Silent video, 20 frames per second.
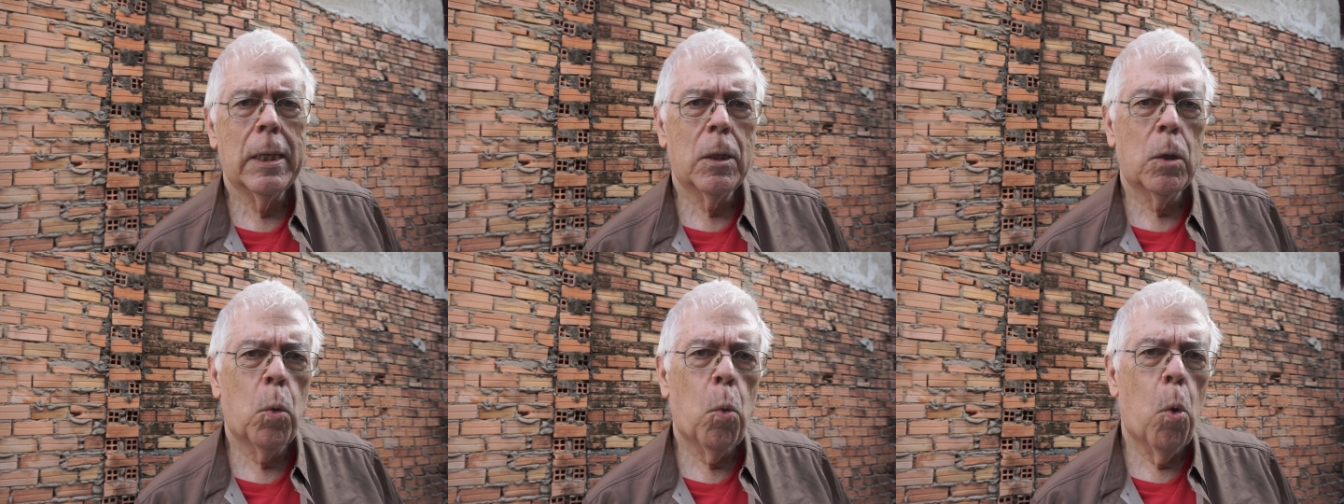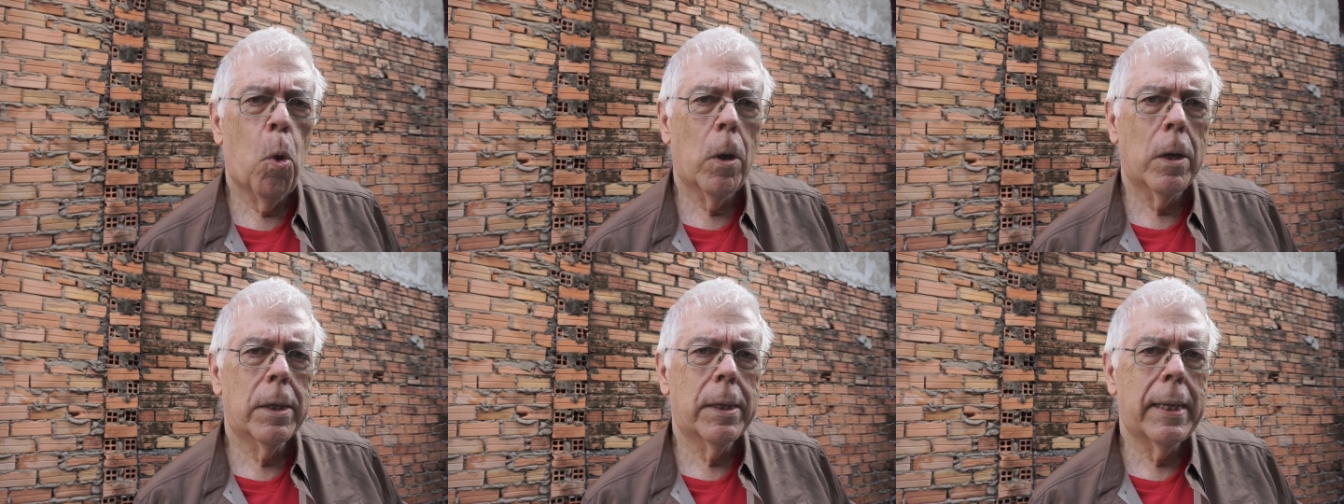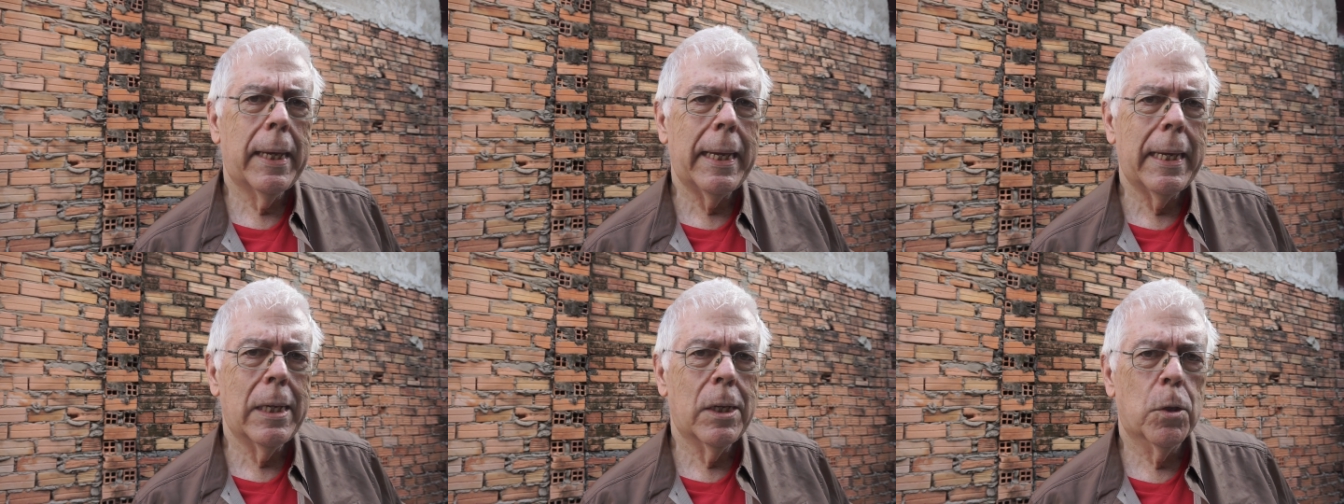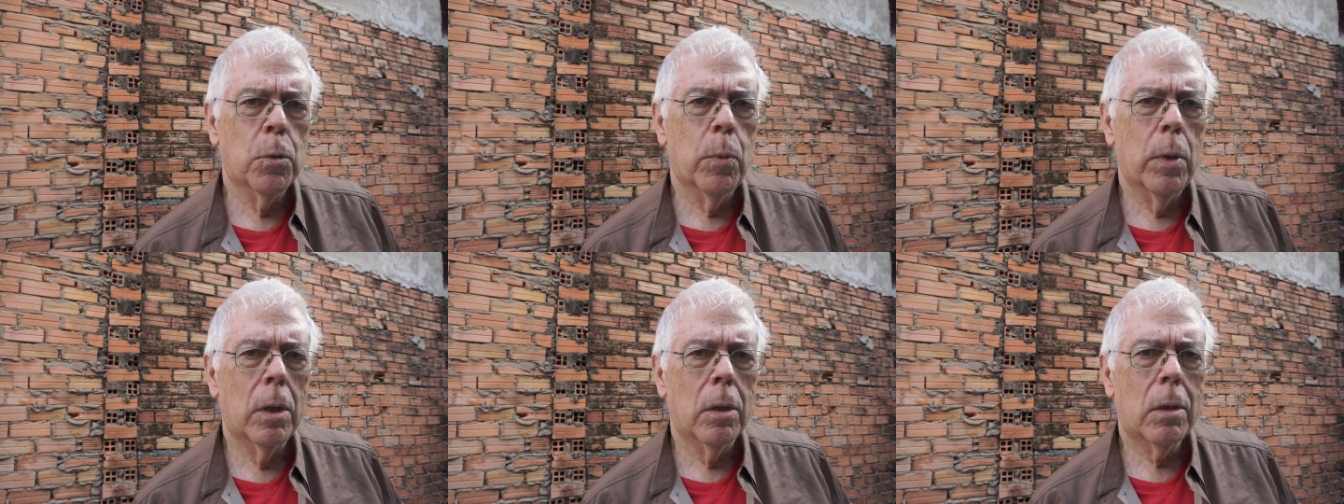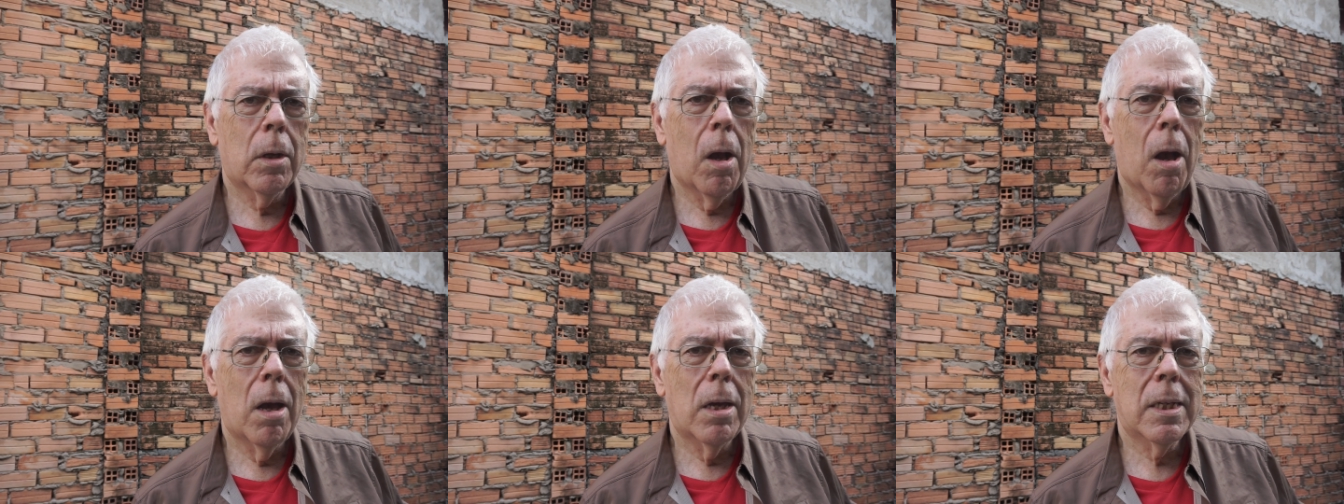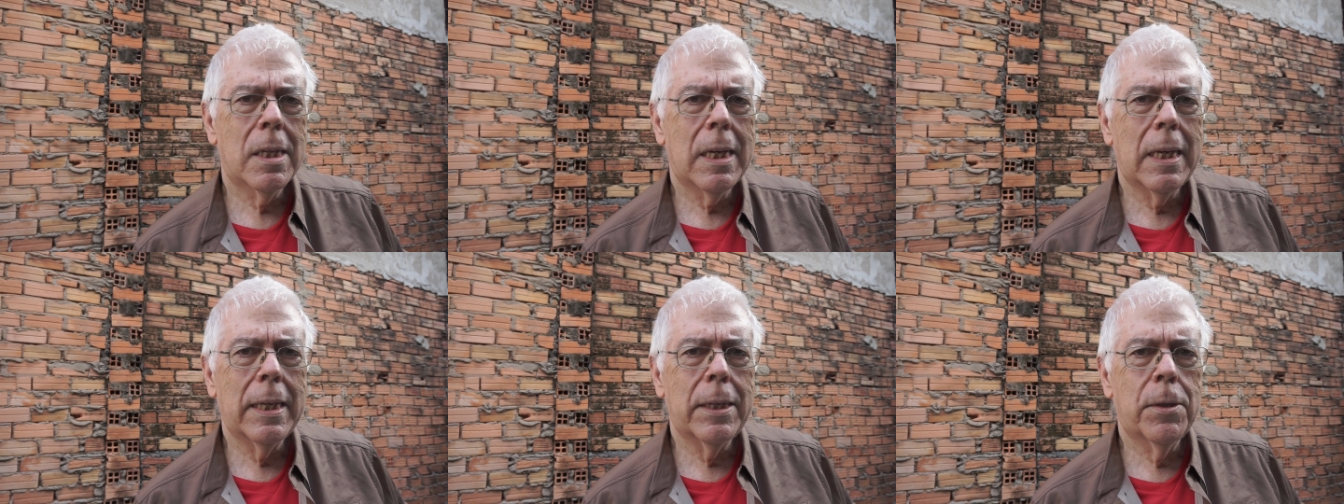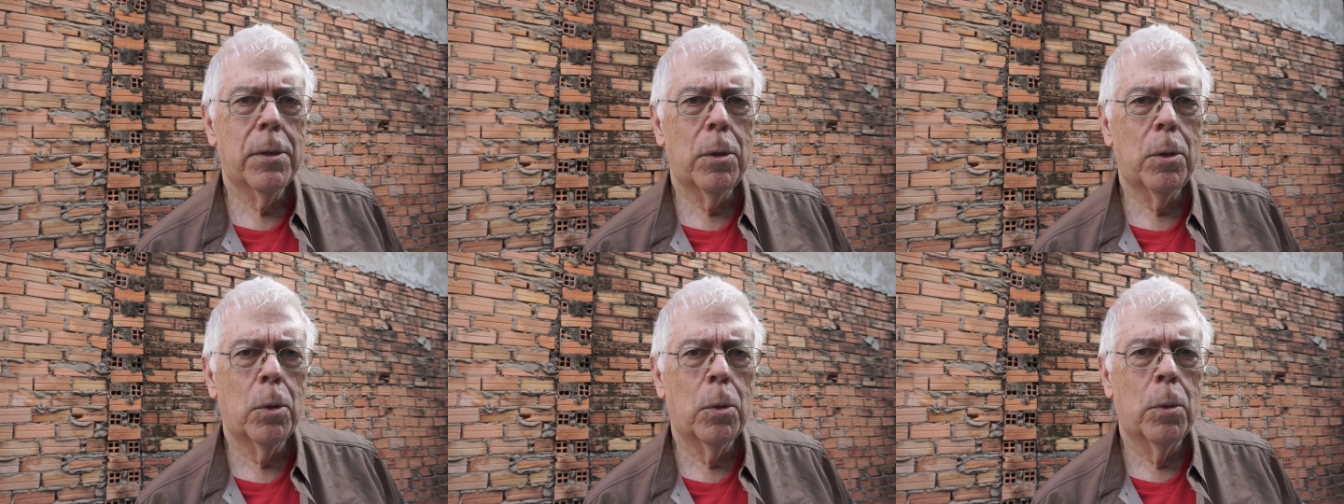quarantine's real costly
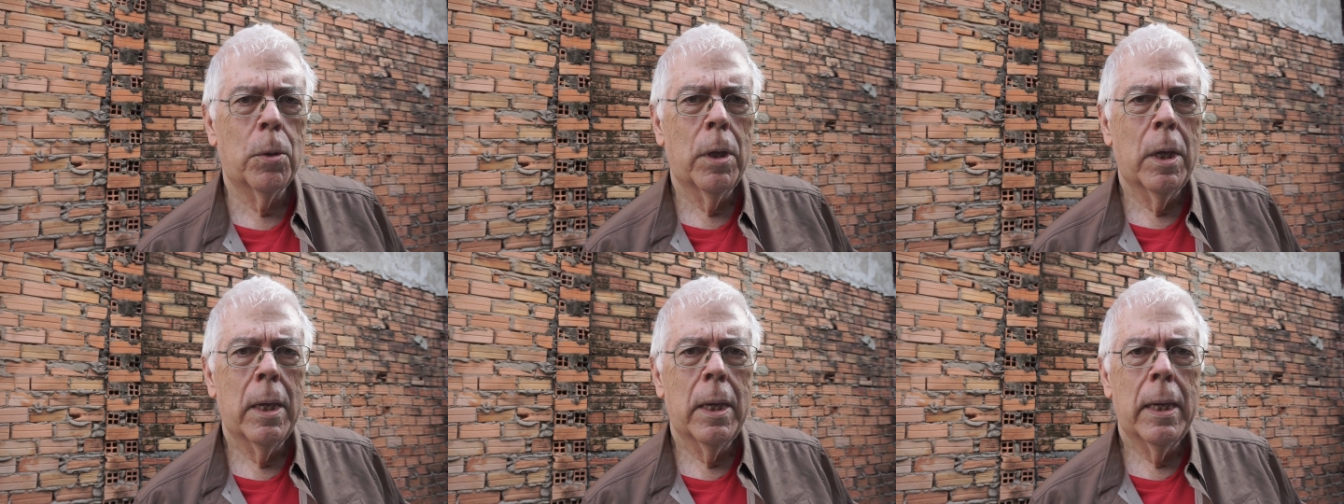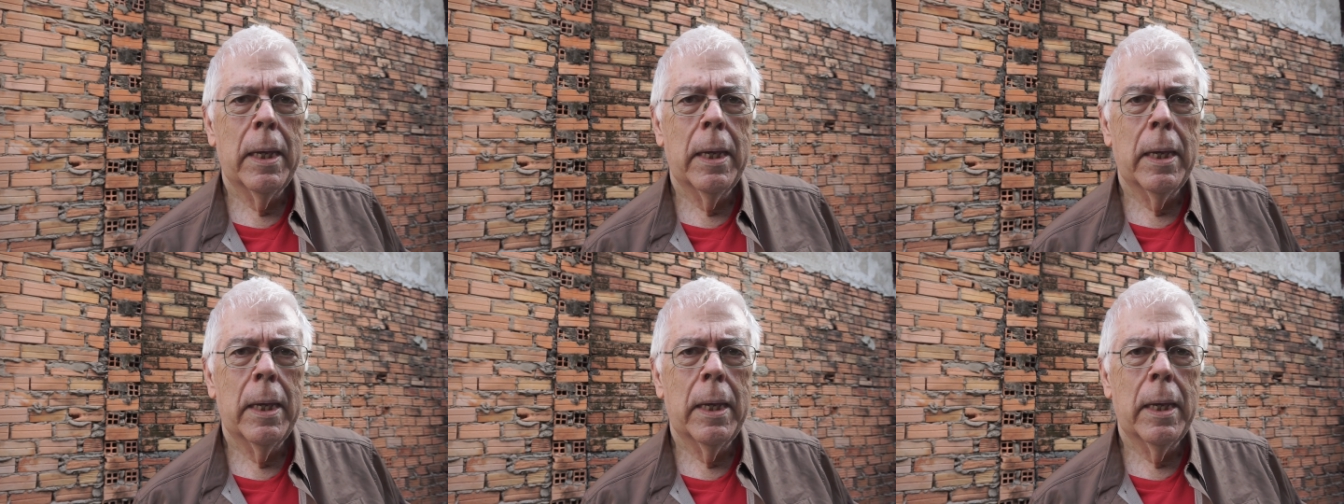too.